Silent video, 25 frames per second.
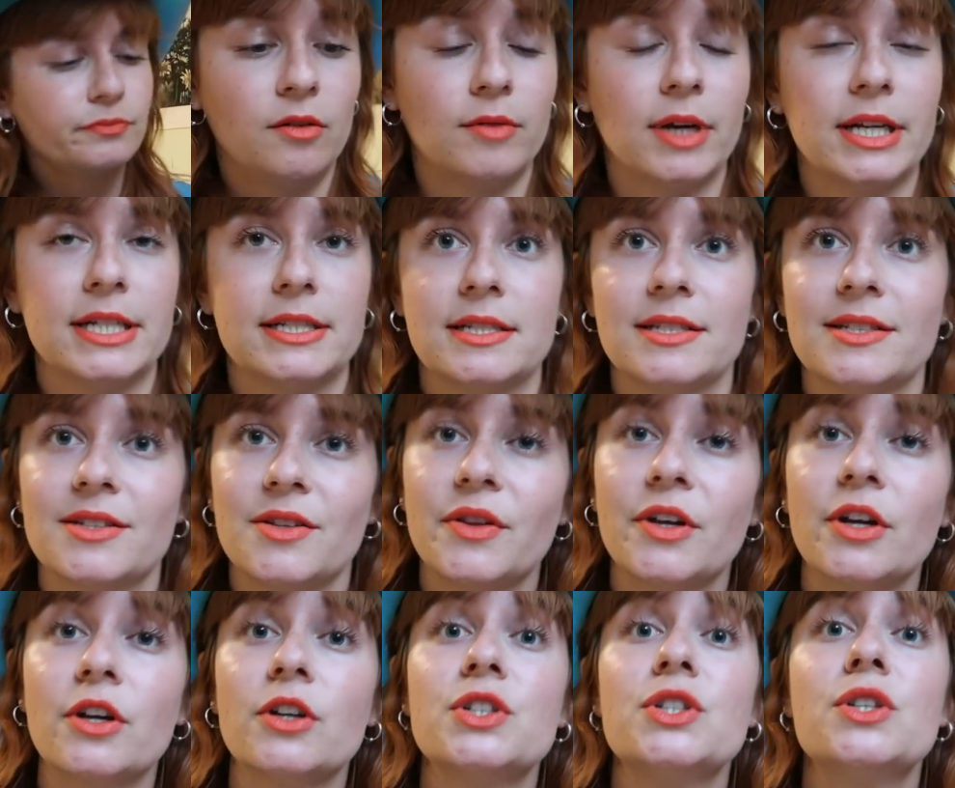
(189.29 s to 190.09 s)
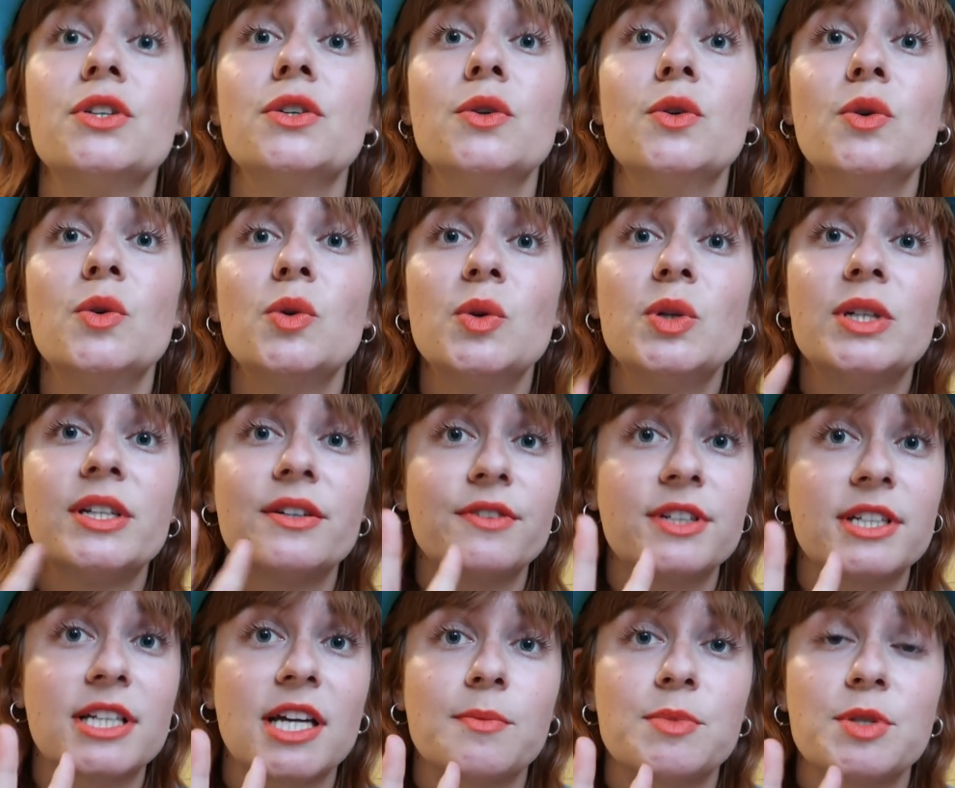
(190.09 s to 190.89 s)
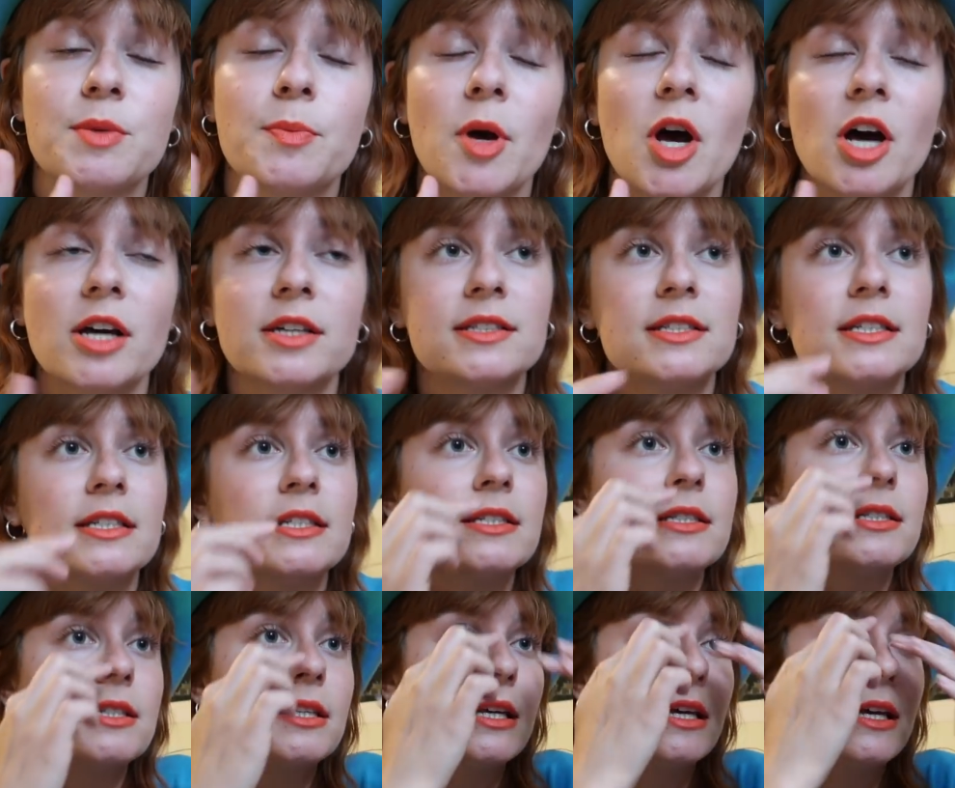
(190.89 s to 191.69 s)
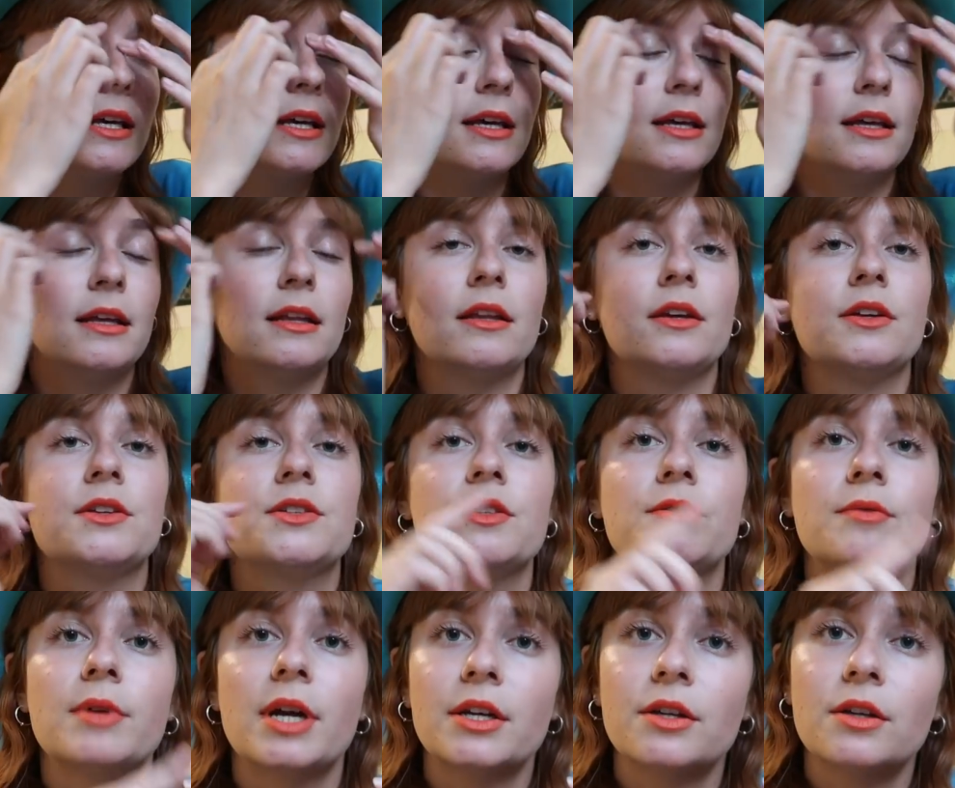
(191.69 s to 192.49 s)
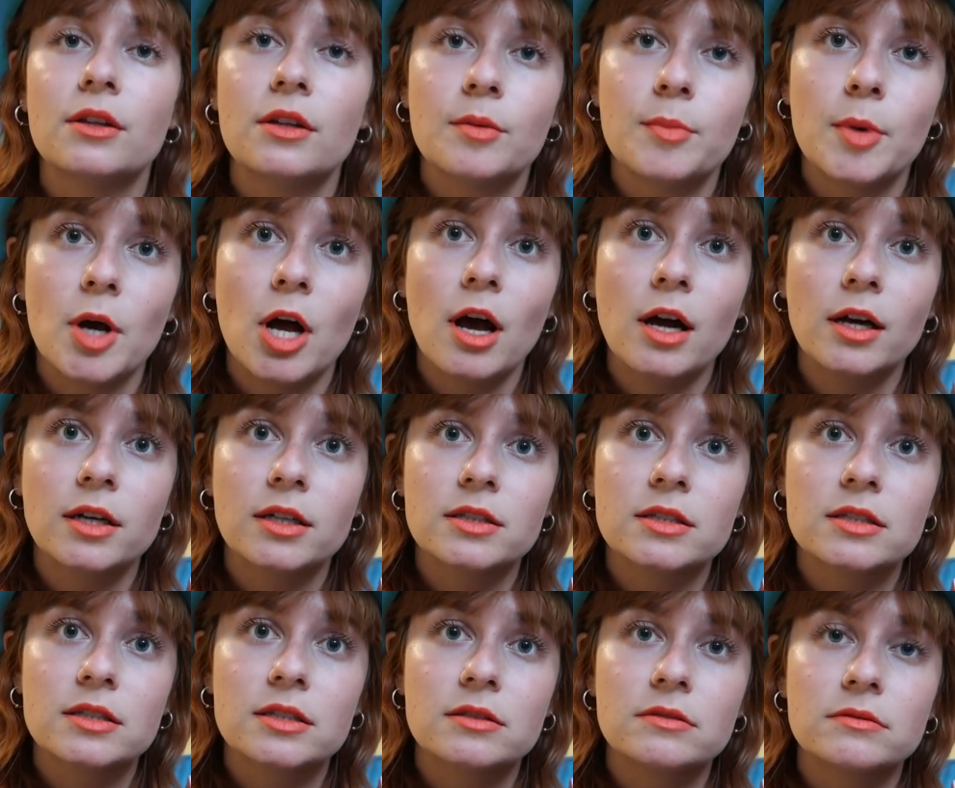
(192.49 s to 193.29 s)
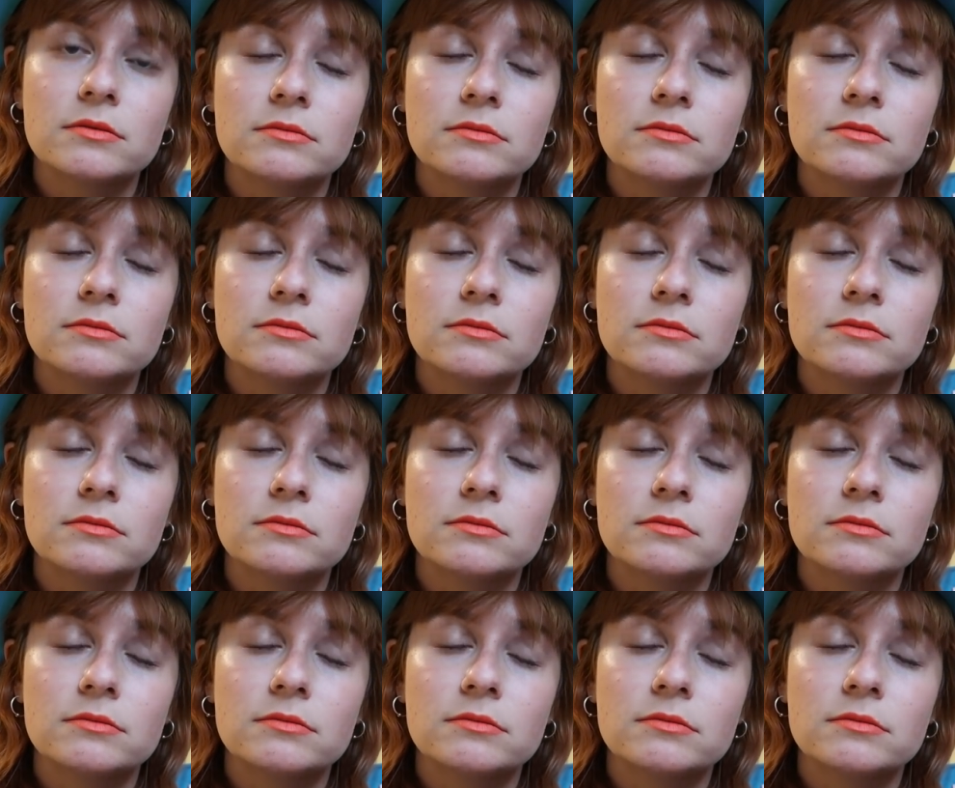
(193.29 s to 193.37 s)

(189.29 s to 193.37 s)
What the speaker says: Right, so there are two different types of boxes. There's the regular box.